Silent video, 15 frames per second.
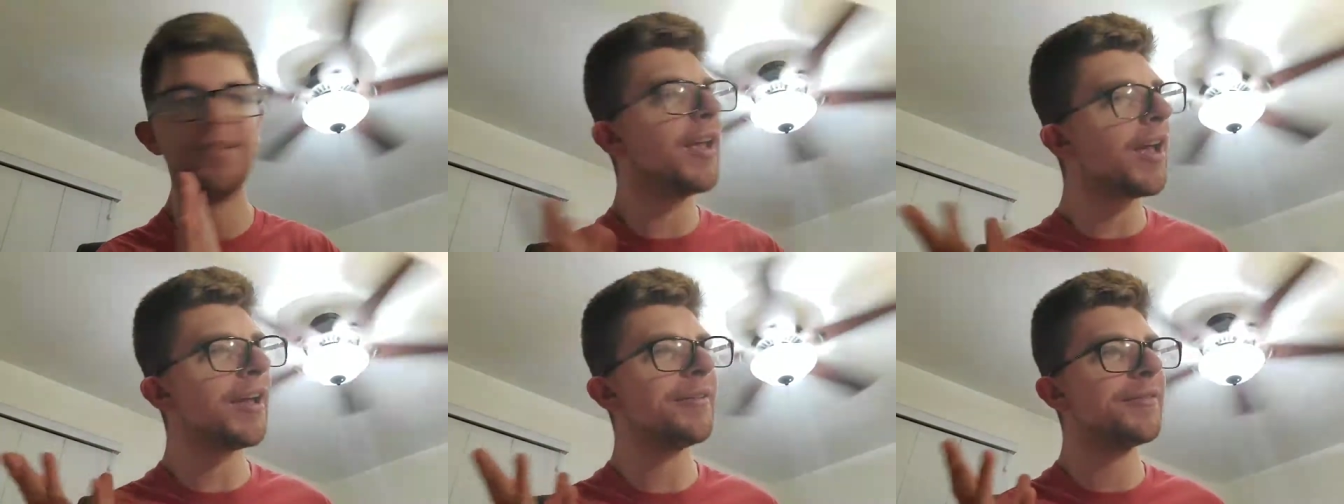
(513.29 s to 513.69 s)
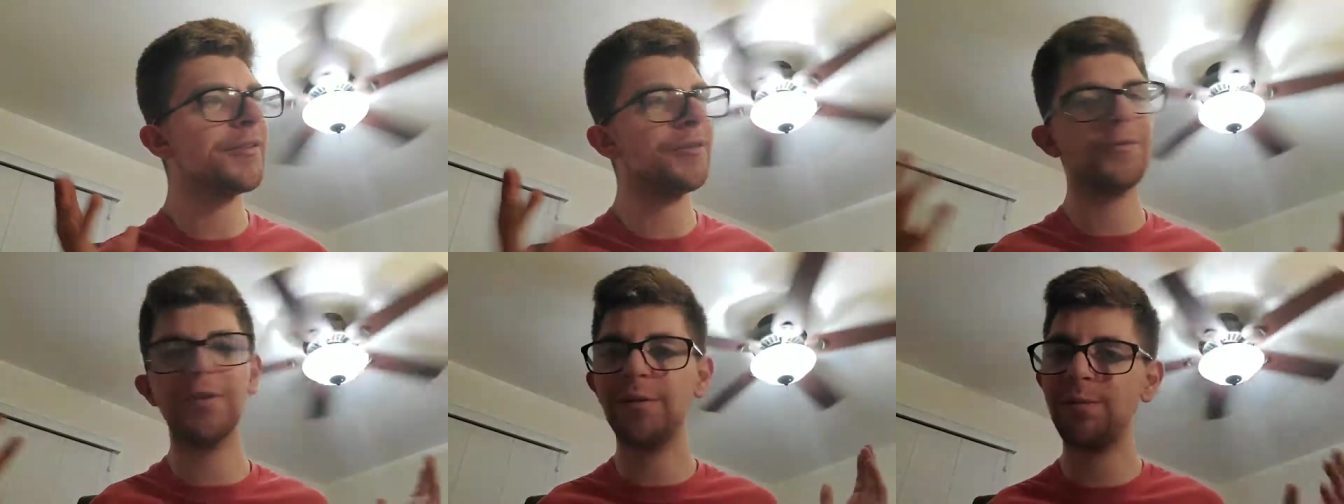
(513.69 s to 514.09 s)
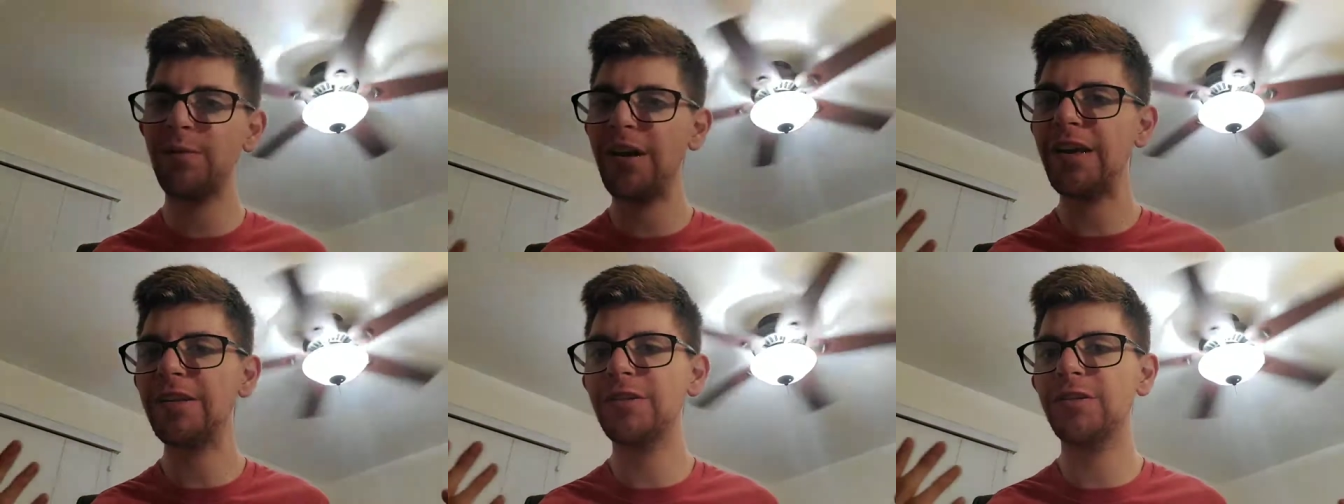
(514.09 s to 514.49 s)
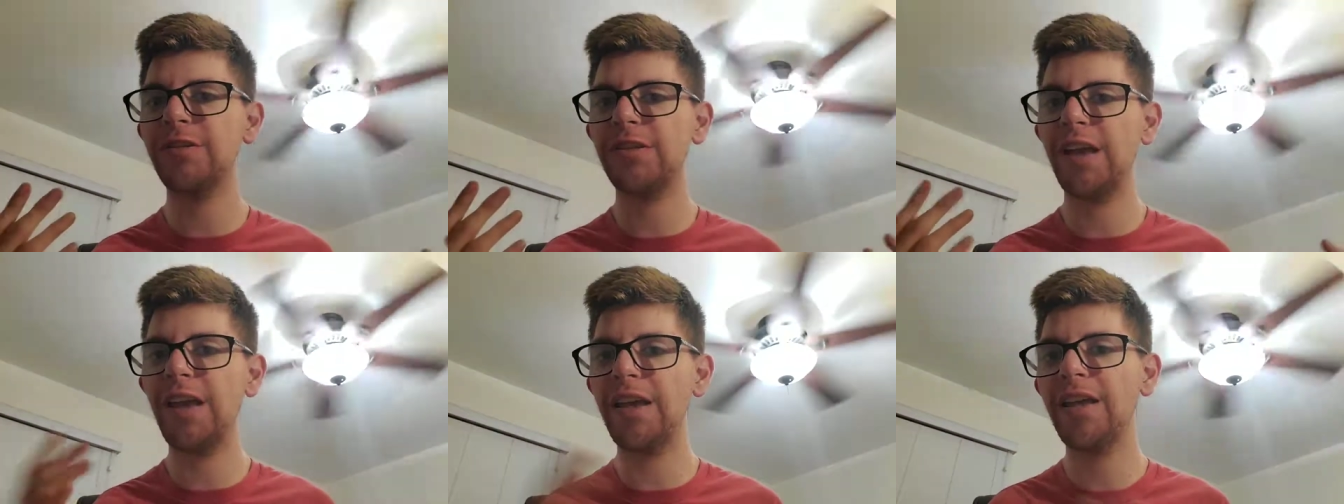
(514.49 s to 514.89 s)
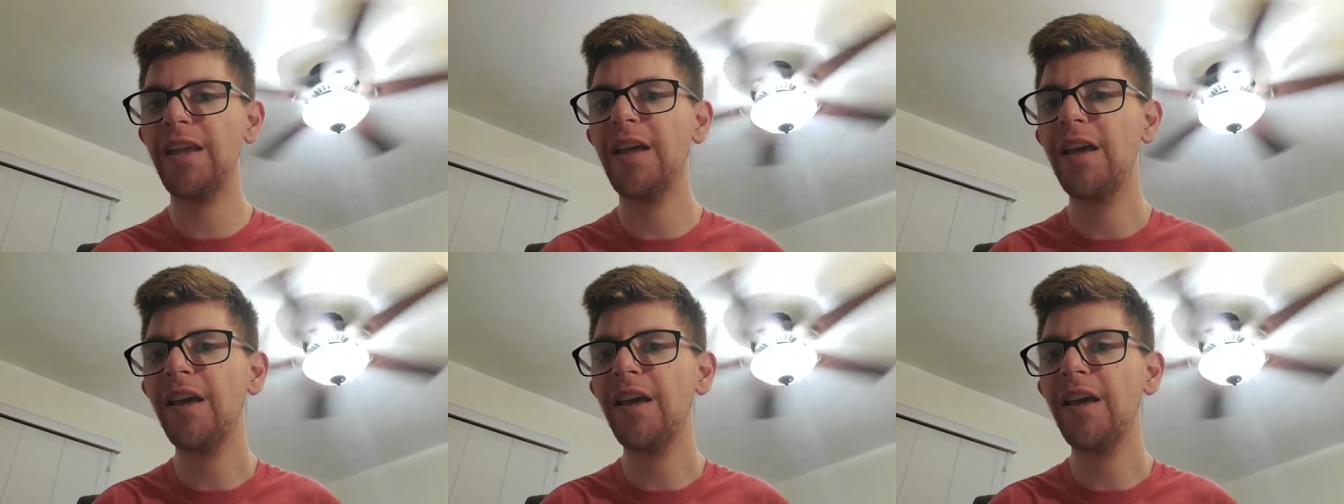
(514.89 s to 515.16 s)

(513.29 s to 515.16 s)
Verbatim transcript: yeah, it's pretty interesting.